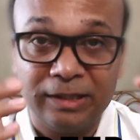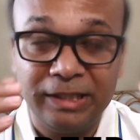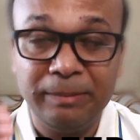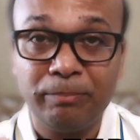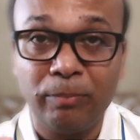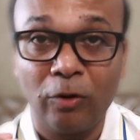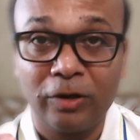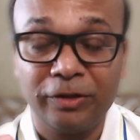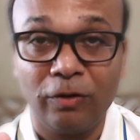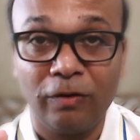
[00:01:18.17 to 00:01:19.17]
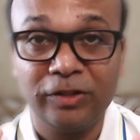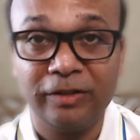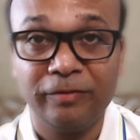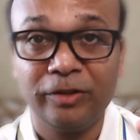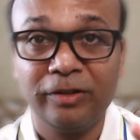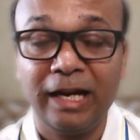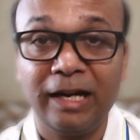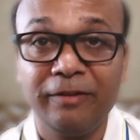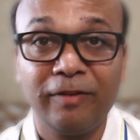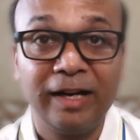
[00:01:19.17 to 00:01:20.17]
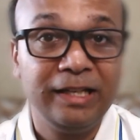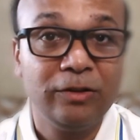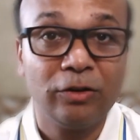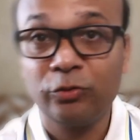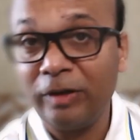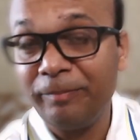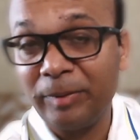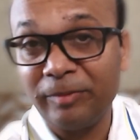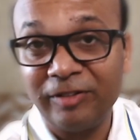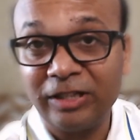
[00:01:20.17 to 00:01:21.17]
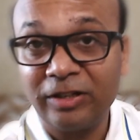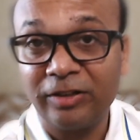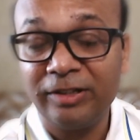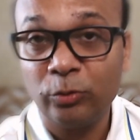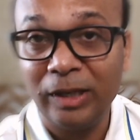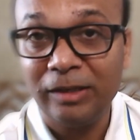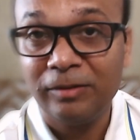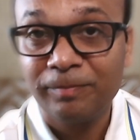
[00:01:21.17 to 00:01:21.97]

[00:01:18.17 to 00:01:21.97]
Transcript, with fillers: deep pocket of the river and finally got swept away by the current as well.